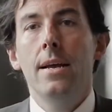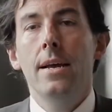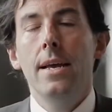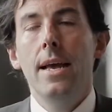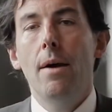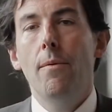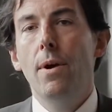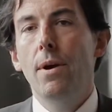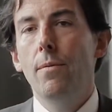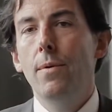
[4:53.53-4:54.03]

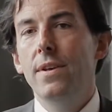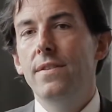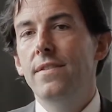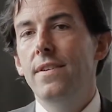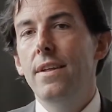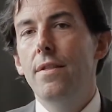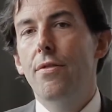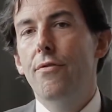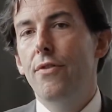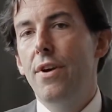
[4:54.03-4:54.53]
Yeah, we
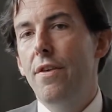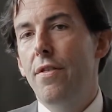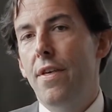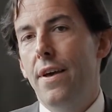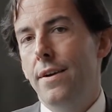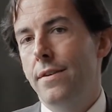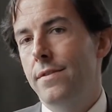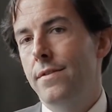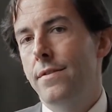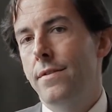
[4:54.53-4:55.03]
see three
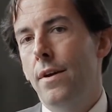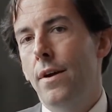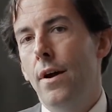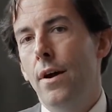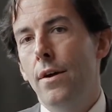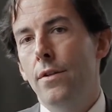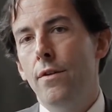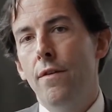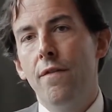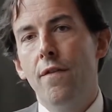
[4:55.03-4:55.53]
things.
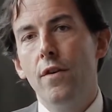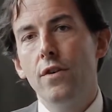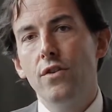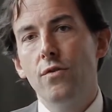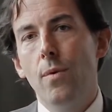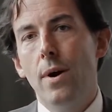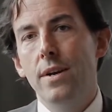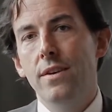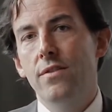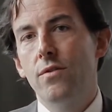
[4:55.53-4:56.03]
The
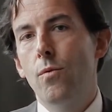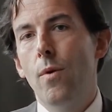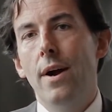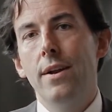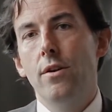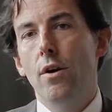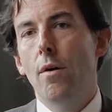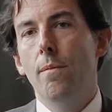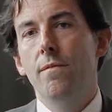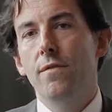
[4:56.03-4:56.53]
first one is
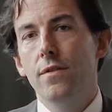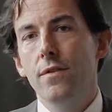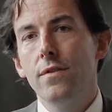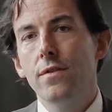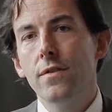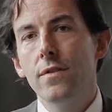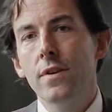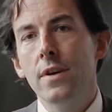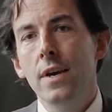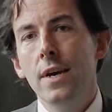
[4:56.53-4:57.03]
quite
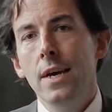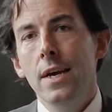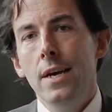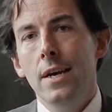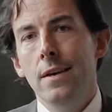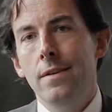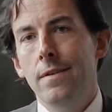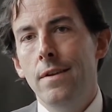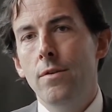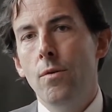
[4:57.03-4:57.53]
obvious,
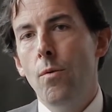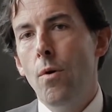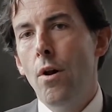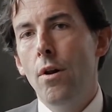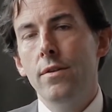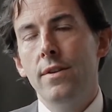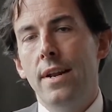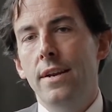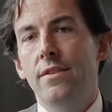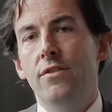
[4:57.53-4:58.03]
is in a
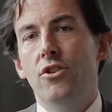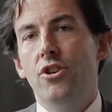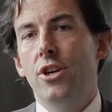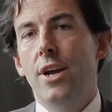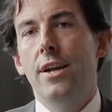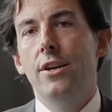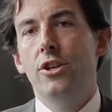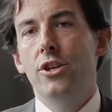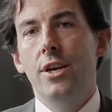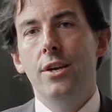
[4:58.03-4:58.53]
world that is
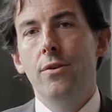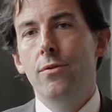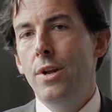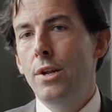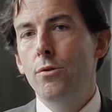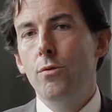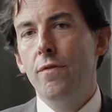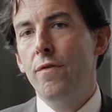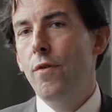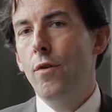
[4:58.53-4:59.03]
changing, you
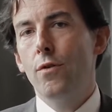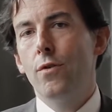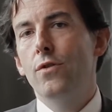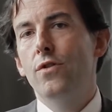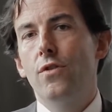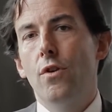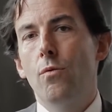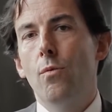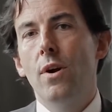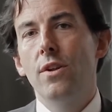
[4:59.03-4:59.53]
need to
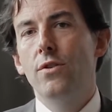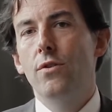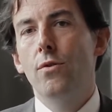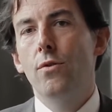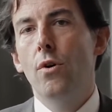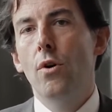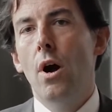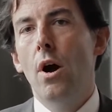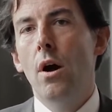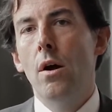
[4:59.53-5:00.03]
focus on what
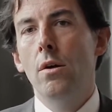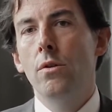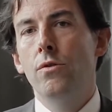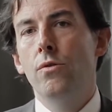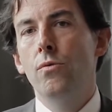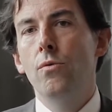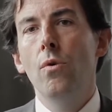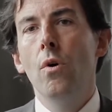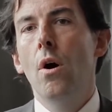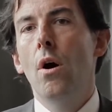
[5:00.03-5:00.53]
you
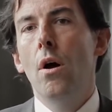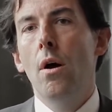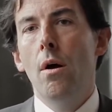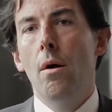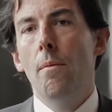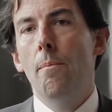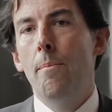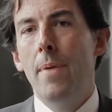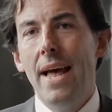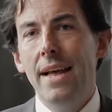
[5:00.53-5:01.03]
do
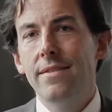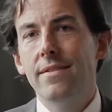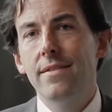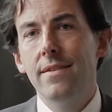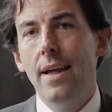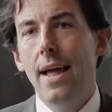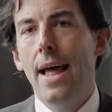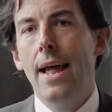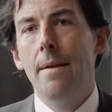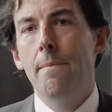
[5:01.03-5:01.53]

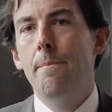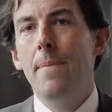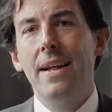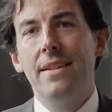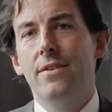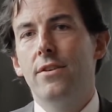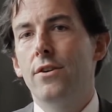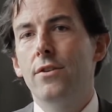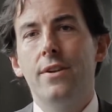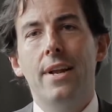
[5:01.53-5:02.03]
best and
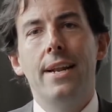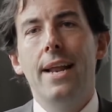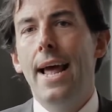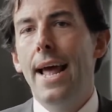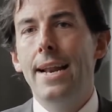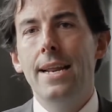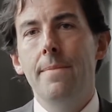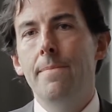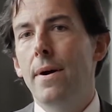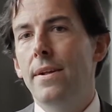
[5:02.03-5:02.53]
better than
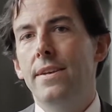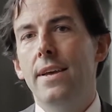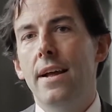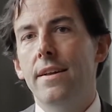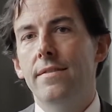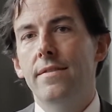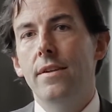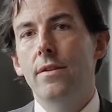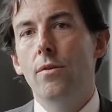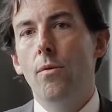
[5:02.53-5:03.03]
anybody
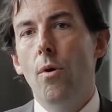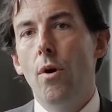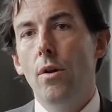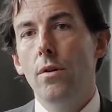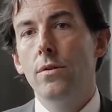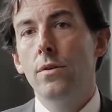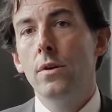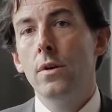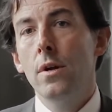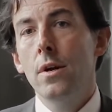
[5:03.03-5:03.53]
else in the
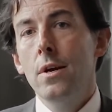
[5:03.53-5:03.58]
world.